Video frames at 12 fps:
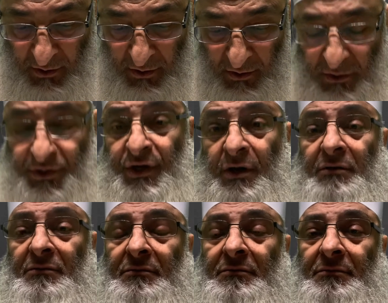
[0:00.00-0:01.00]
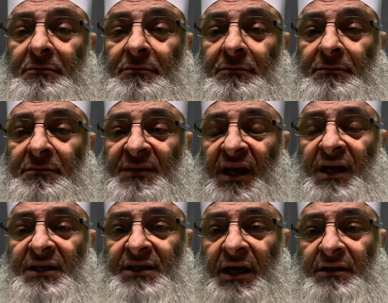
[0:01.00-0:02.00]
So he
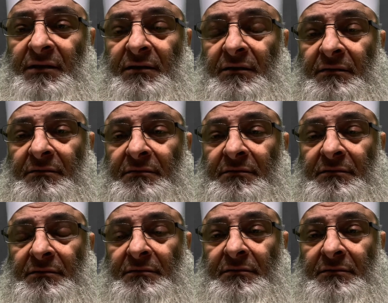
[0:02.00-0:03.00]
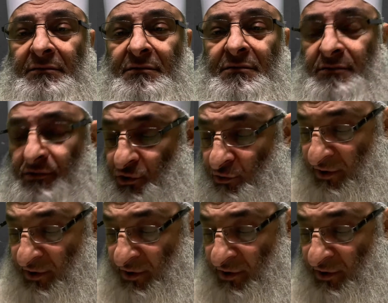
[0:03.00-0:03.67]
said to my